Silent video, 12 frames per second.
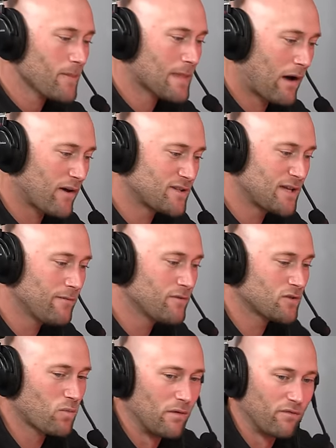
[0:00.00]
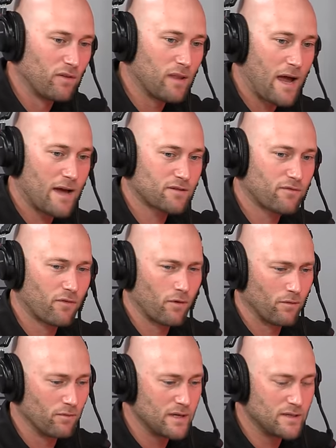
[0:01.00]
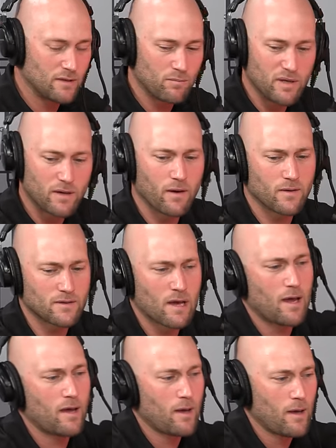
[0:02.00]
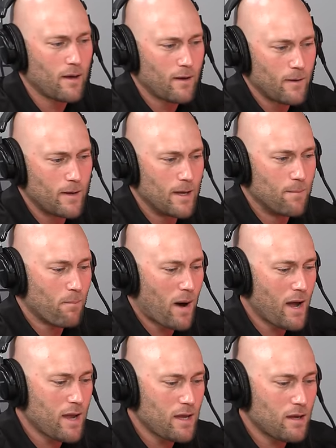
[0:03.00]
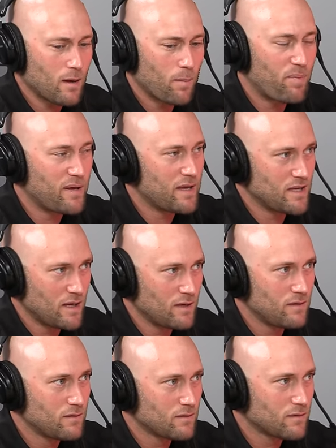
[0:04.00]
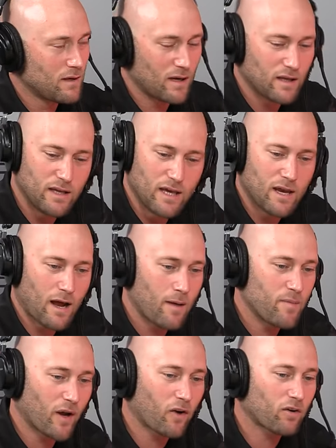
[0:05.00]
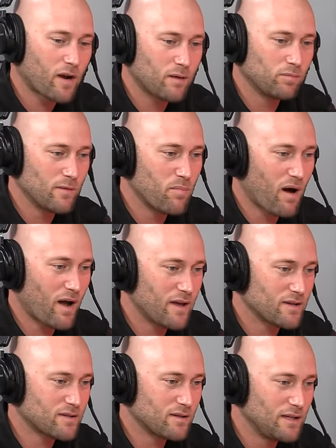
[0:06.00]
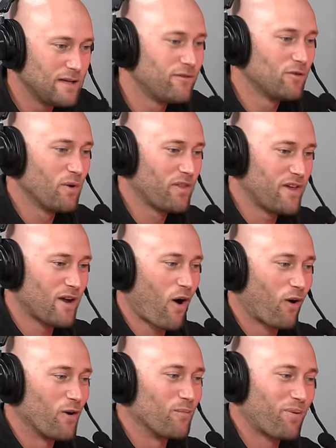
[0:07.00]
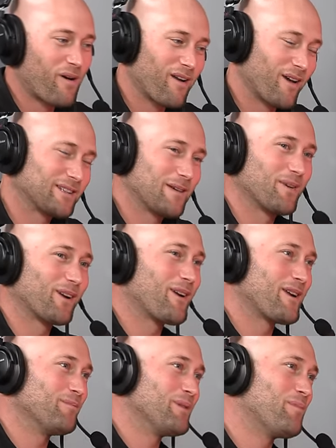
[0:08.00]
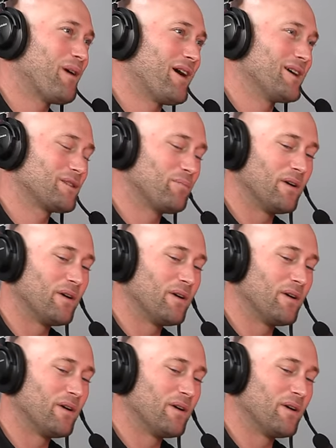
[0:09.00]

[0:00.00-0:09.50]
Now I saved this one for last for a reason because, in my opinion, and again I'm incredibly biased. Even within our own products, I'm incredibly biased.